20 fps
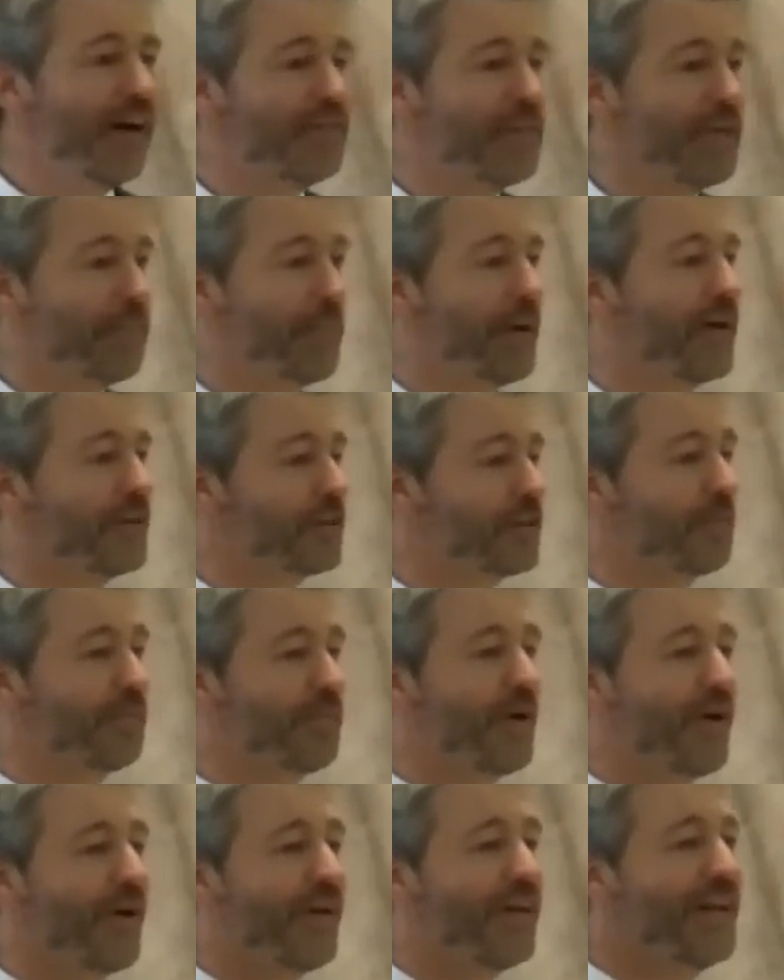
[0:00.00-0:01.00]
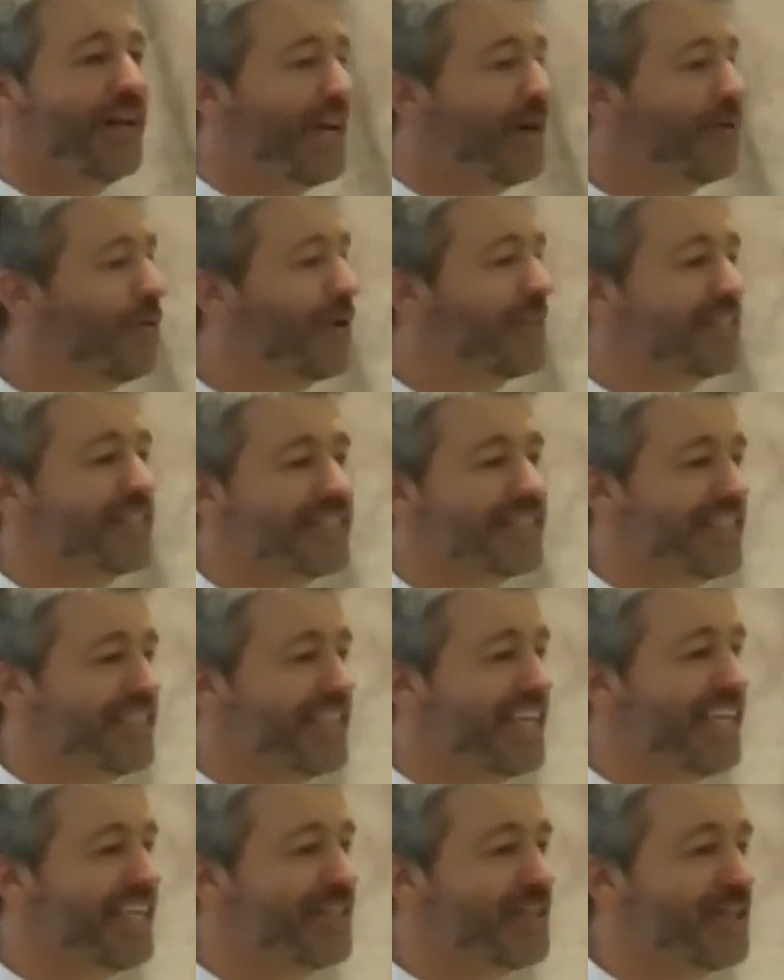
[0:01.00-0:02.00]
of the Apostle Paul. And what does it
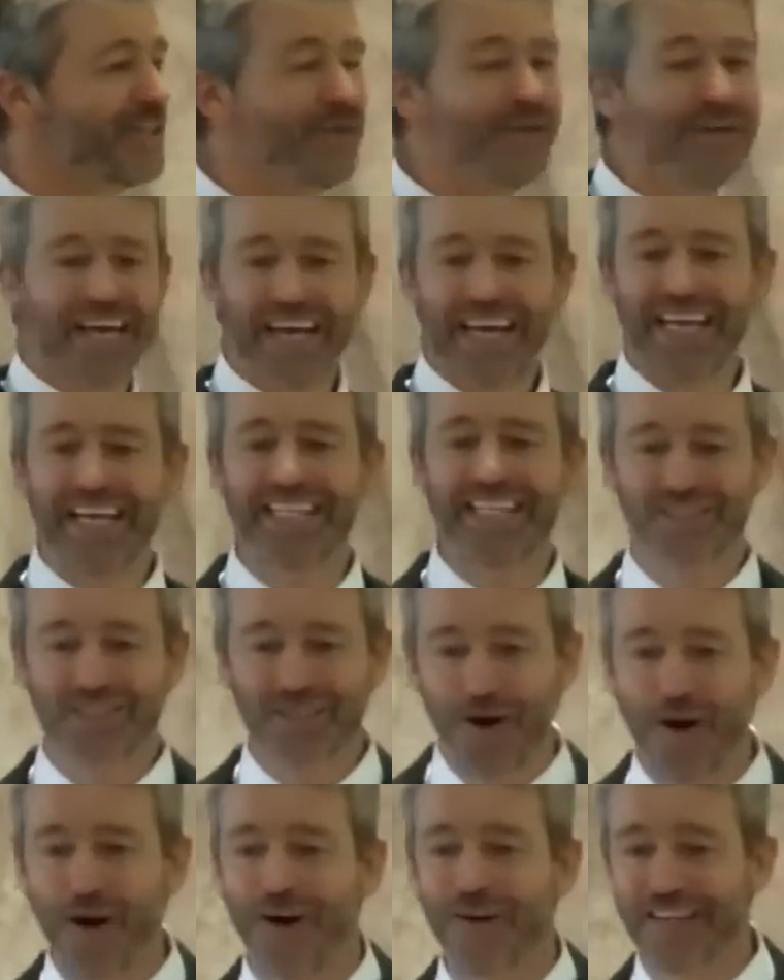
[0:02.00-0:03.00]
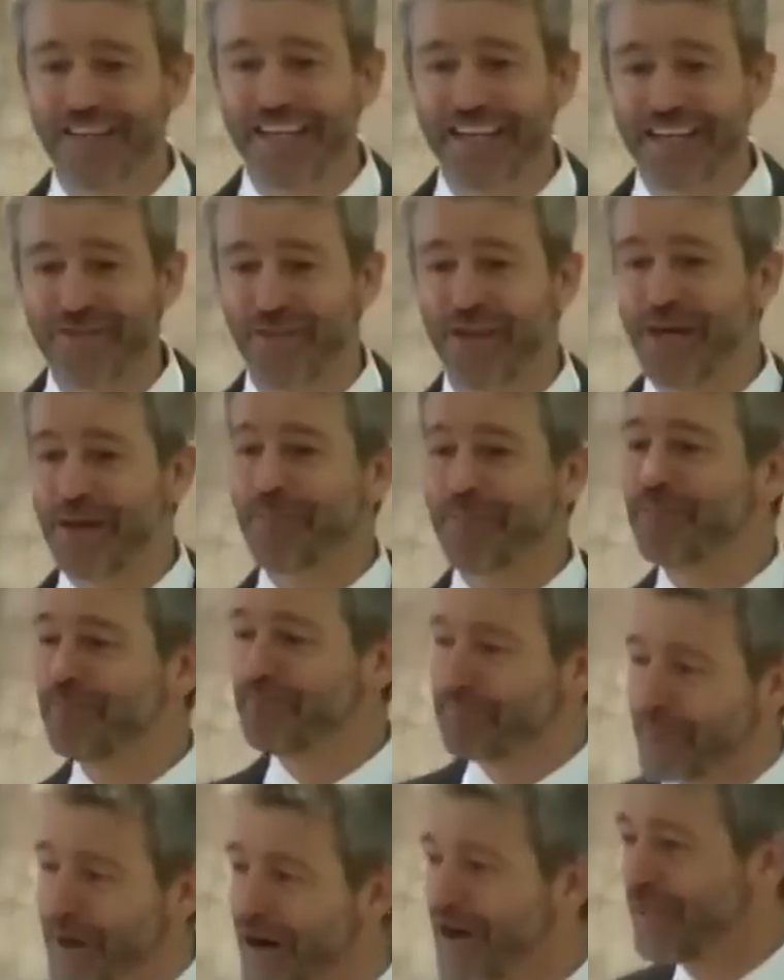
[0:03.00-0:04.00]
lead to? He's calling them
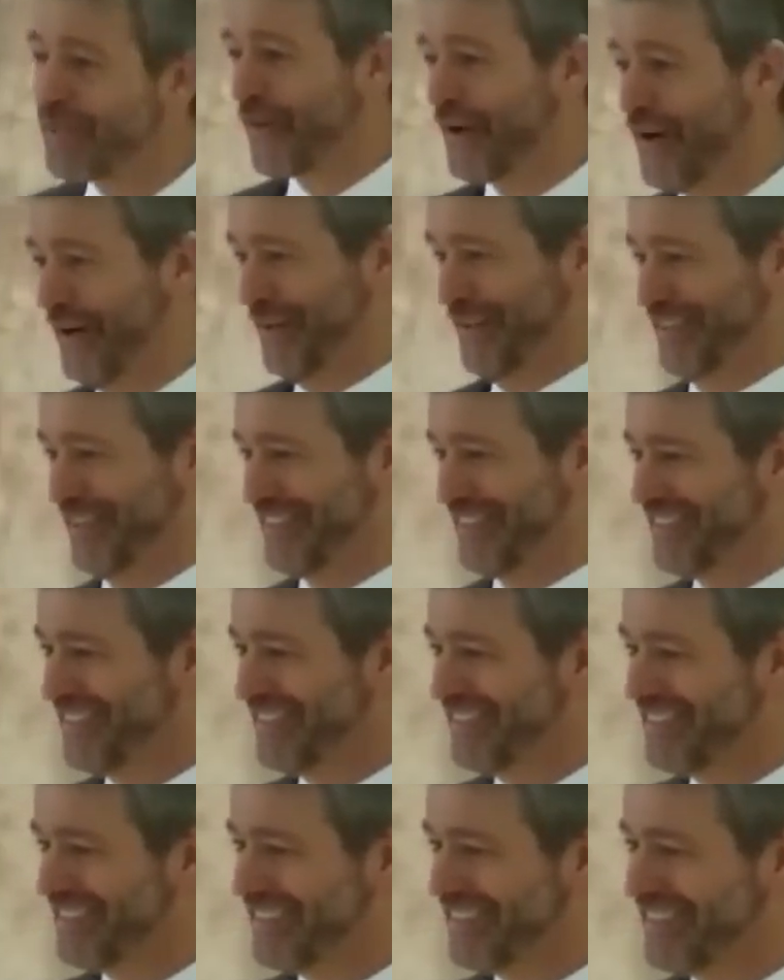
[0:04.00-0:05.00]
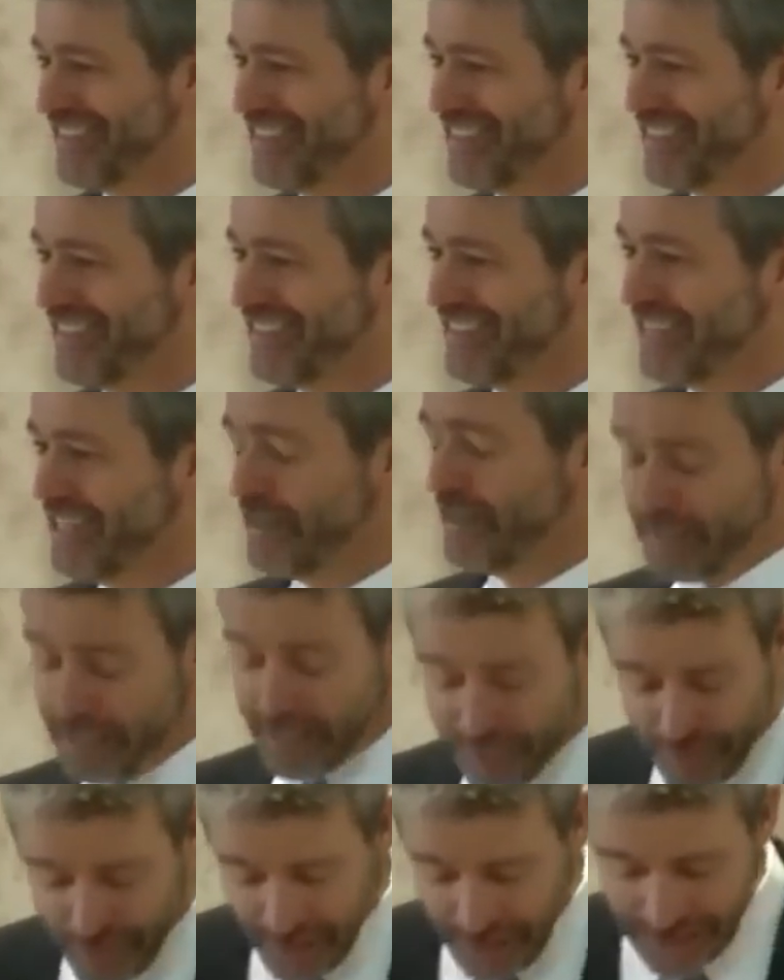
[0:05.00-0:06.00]
brother. Let me
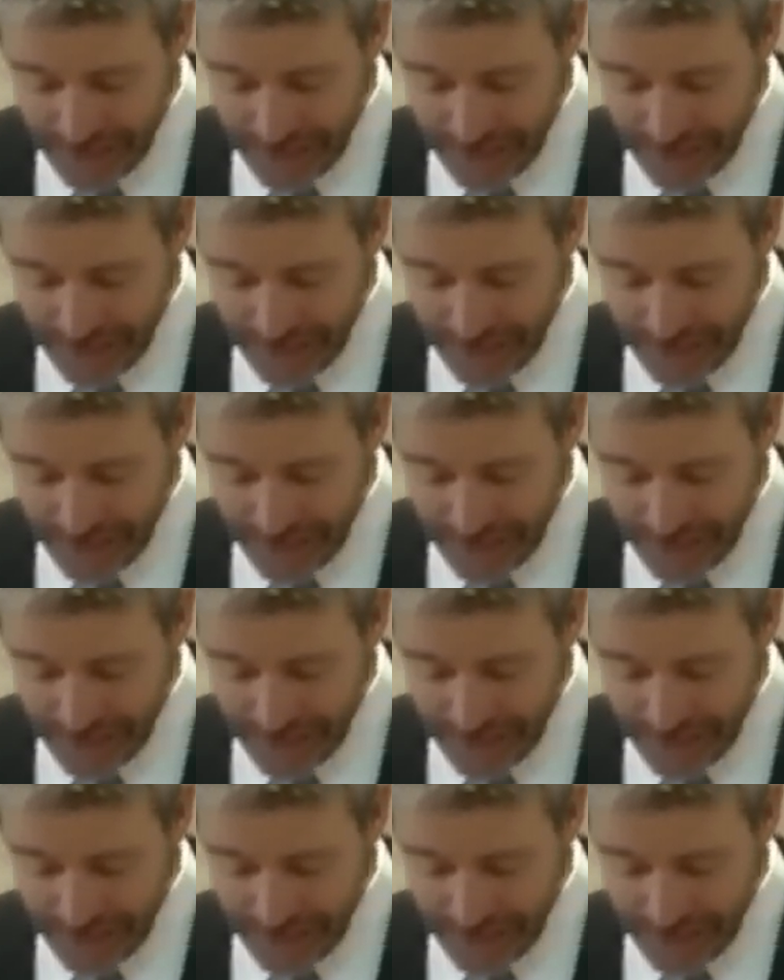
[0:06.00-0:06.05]
give you